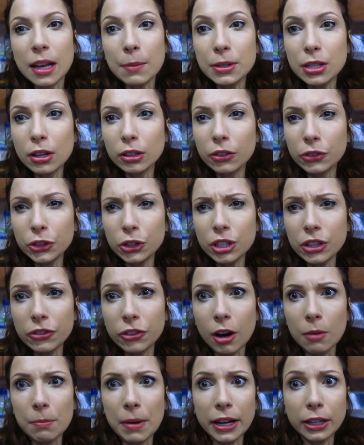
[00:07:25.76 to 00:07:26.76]
Some sort of
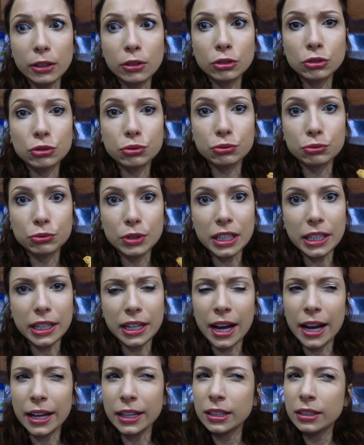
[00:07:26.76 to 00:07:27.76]
uniform, but it looked
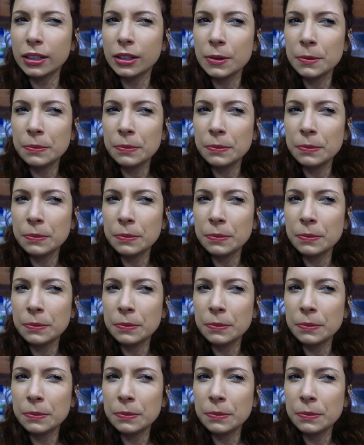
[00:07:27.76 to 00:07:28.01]
really like